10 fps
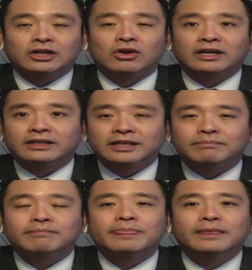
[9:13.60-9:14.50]
in the longer
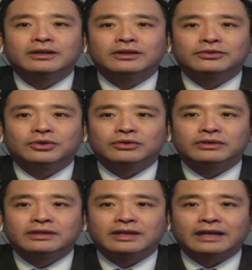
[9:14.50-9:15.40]
term. So
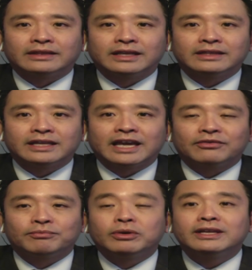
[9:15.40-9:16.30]
I think they
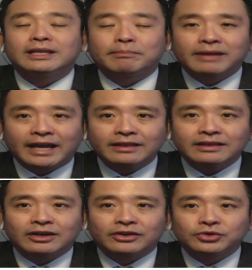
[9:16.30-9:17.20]
have put in a plan,
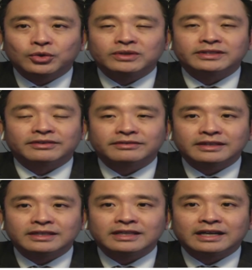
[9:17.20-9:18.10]
so we shall
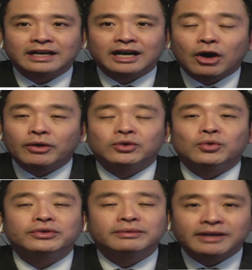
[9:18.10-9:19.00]
see how it
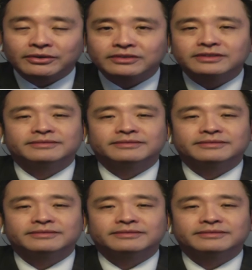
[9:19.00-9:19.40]
goes about.